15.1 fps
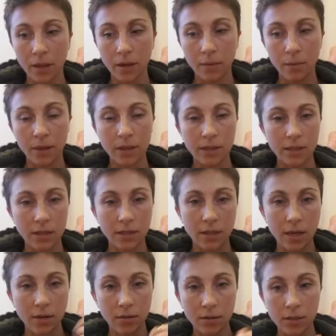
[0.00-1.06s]
because
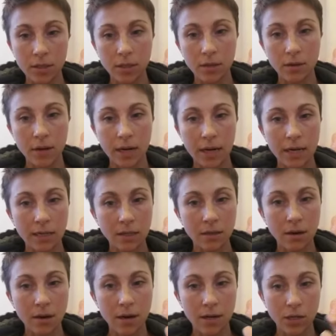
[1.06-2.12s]
acetyl-CoA is
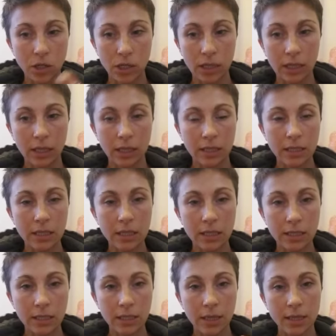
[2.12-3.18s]
not entering that
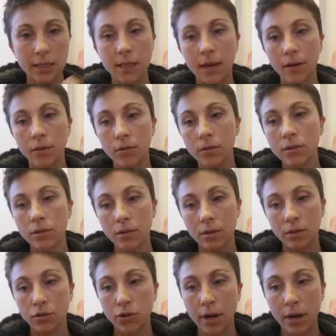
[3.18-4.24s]
TCA cycle, so the
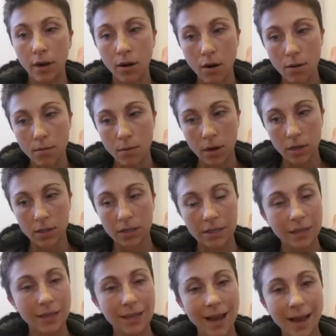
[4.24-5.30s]

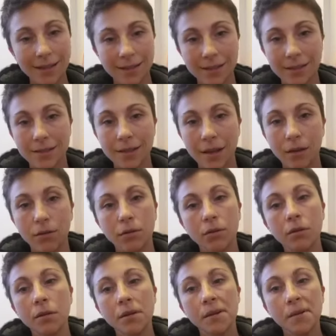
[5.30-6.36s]
tricarboxylic acid
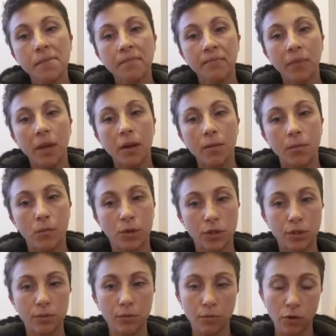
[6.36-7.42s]
cycle,
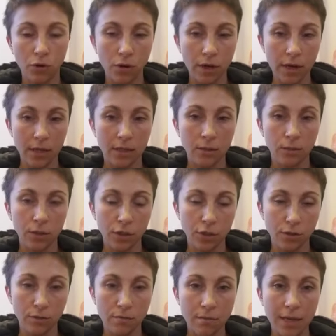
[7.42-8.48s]
which
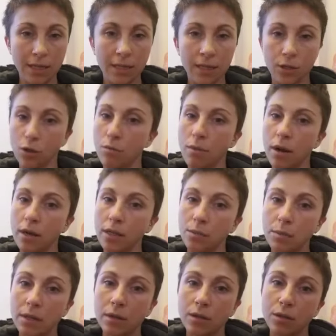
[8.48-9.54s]
makes ketone bodies
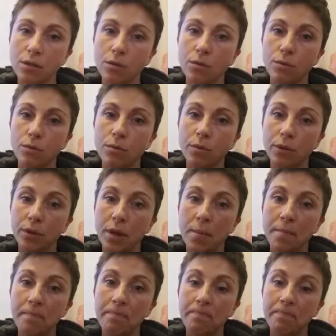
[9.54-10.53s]
begin to build up.